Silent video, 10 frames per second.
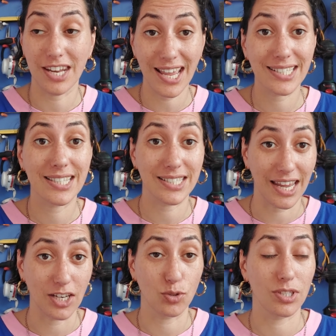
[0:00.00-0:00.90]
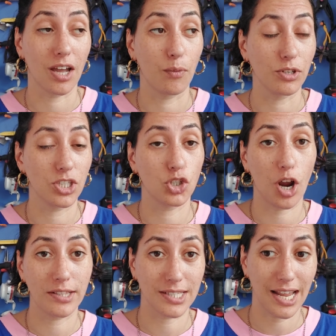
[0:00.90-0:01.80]
next stage was that I wanted to
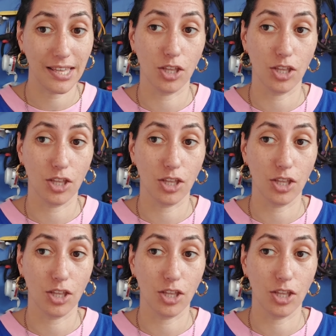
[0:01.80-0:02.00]
translate